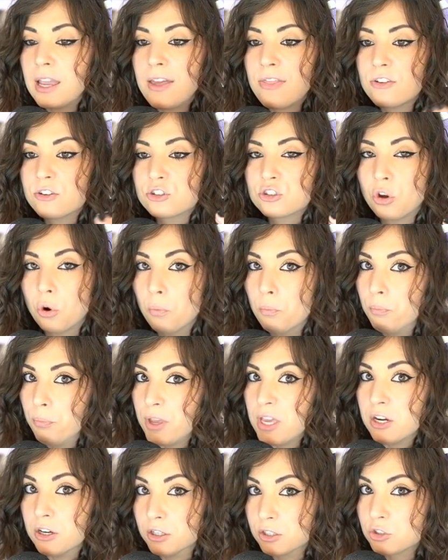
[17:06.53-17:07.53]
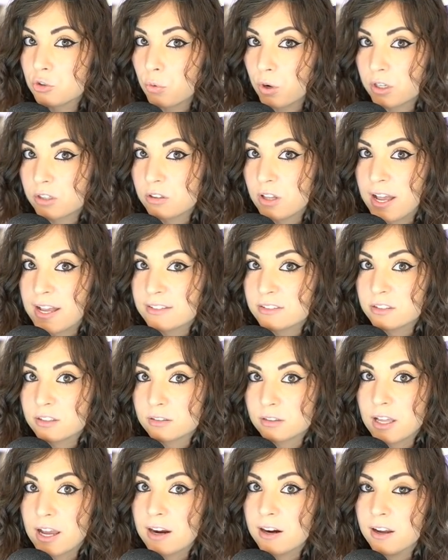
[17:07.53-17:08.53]
And they're so bitter toward
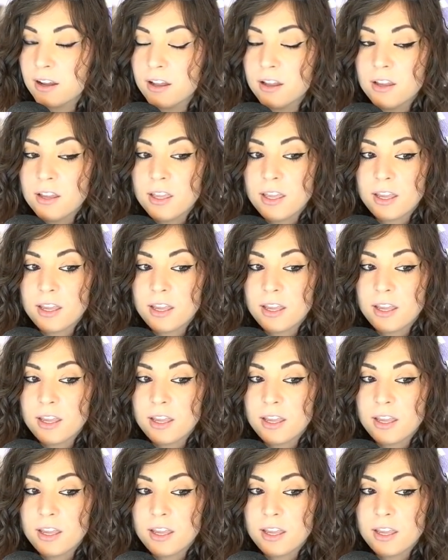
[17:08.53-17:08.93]
classic Lara